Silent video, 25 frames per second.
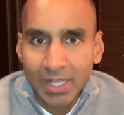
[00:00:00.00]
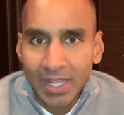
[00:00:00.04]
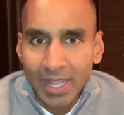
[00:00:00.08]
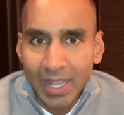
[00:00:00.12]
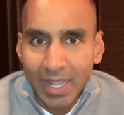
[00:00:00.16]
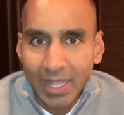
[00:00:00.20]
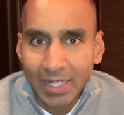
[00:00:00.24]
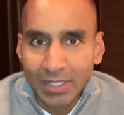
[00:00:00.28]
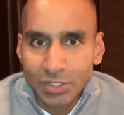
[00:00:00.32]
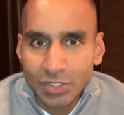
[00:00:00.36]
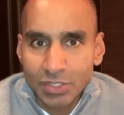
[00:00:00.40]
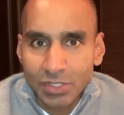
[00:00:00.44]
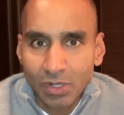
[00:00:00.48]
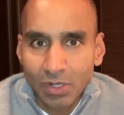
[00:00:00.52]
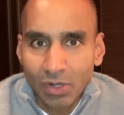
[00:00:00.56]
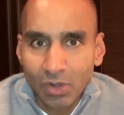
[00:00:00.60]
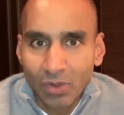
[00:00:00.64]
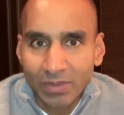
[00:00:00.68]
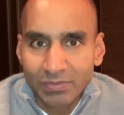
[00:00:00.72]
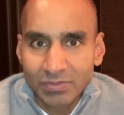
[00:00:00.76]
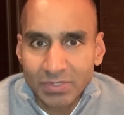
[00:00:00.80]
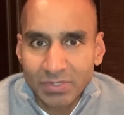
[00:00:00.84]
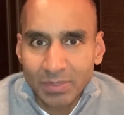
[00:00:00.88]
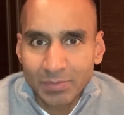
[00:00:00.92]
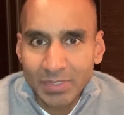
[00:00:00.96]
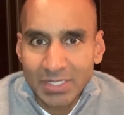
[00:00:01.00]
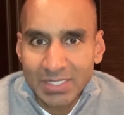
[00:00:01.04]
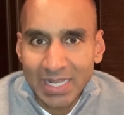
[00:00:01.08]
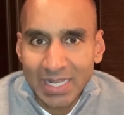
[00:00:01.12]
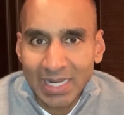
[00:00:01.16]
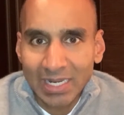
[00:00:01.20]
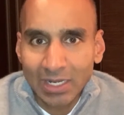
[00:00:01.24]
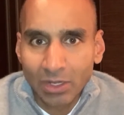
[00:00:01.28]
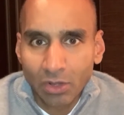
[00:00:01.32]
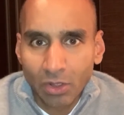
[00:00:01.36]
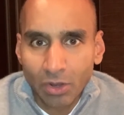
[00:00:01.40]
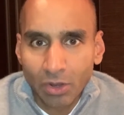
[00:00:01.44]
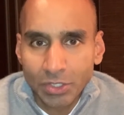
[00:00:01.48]
And so if somebody's got
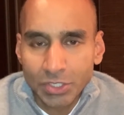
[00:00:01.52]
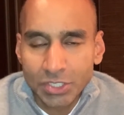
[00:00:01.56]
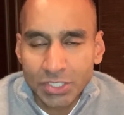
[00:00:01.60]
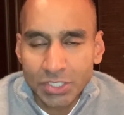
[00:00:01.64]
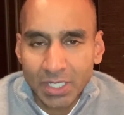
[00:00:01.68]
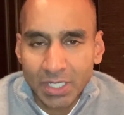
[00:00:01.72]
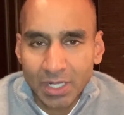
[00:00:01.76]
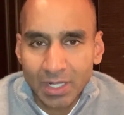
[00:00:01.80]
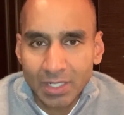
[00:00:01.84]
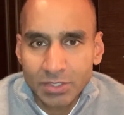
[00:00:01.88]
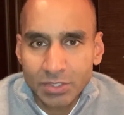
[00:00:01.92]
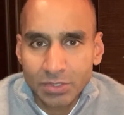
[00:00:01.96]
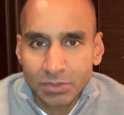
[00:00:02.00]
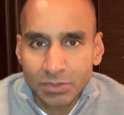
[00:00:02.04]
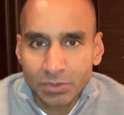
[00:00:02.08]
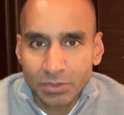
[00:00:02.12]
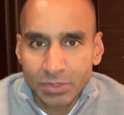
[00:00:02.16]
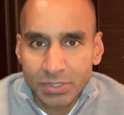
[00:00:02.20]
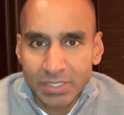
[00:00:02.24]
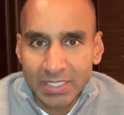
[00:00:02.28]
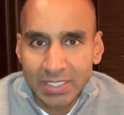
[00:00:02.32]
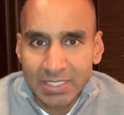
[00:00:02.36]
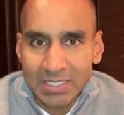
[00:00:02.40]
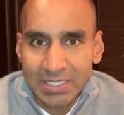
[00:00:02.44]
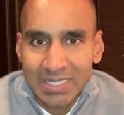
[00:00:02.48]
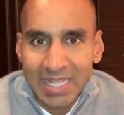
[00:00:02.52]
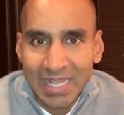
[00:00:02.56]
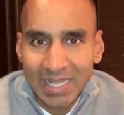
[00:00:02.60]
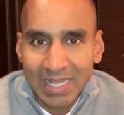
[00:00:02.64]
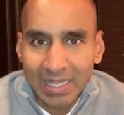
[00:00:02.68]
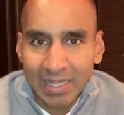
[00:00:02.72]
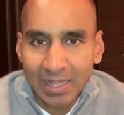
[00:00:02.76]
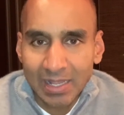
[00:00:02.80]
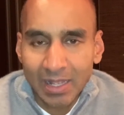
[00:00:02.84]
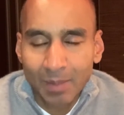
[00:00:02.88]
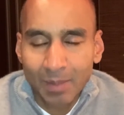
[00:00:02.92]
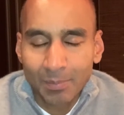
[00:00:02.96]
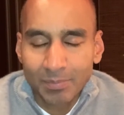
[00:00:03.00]
enlarged tonsils that are
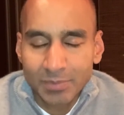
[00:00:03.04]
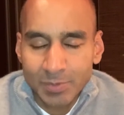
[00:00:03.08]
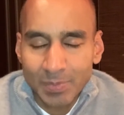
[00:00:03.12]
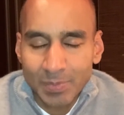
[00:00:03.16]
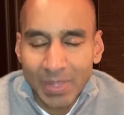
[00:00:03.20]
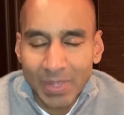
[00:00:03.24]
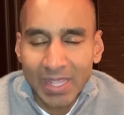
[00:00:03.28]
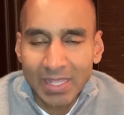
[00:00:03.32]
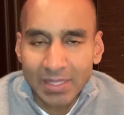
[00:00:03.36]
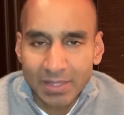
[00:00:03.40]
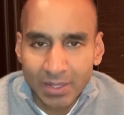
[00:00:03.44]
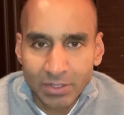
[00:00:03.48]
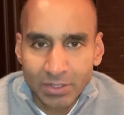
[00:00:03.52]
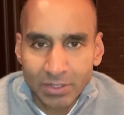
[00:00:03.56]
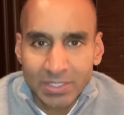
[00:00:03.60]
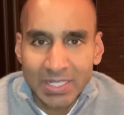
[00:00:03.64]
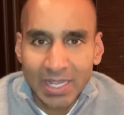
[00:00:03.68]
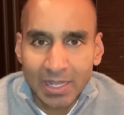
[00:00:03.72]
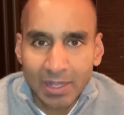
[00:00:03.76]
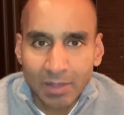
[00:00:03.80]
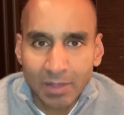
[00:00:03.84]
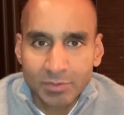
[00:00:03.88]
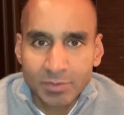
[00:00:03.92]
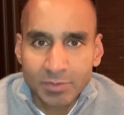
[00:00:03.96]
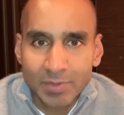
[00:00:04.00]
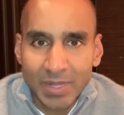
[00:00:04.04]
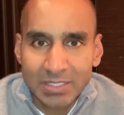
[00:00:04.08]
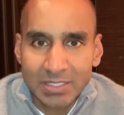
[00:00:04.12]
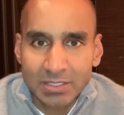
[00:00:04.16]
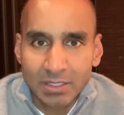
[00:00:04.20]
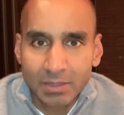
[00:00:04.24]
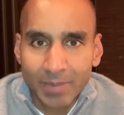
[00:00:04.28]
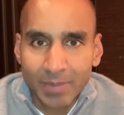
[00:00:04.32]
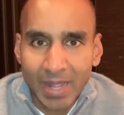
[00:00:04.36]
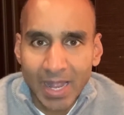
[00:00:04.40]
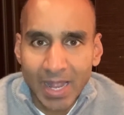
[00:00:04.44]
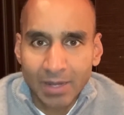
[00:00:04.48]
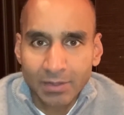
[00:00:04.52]
taking up space in
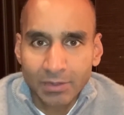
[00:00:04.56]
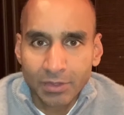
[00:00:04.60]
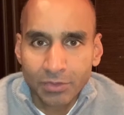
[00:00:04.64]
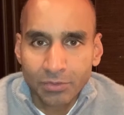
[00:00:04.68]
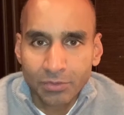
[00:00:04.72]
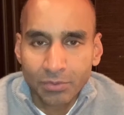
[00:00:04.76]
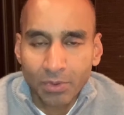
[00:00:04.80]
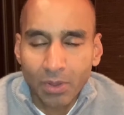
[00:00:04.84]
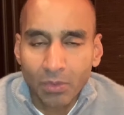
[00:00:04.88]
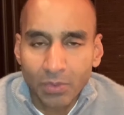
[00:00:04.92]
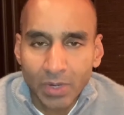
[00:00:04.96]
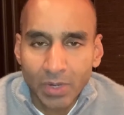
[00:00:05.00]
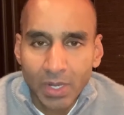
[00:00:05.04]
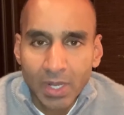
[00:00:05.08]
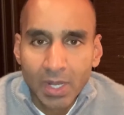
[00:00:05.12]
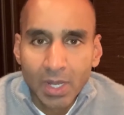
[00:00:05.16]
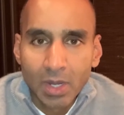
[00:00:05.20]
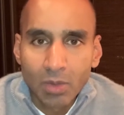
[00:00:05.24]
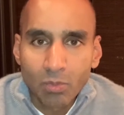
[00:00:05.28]
the back of the throat,